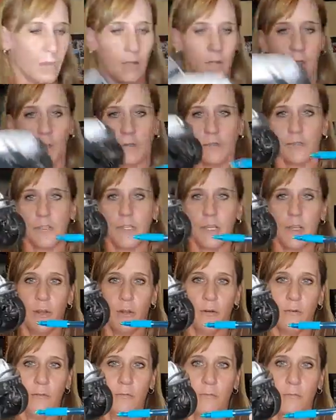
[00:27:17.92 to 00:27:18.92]
So,
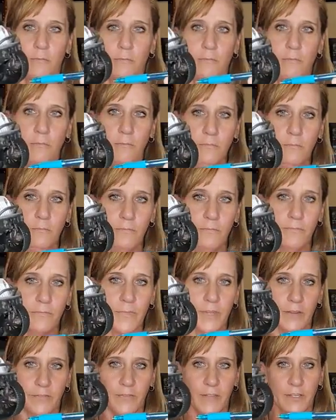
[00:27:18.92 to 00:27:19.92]

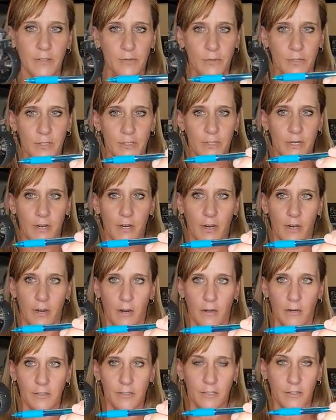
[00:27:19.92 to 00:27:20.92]
if this was our
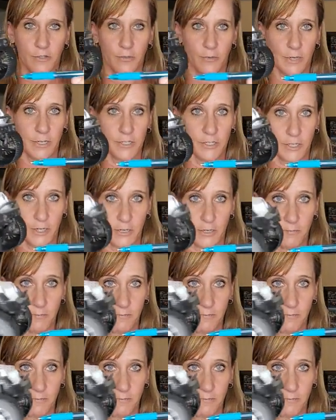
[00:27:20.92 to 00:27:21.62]
situation,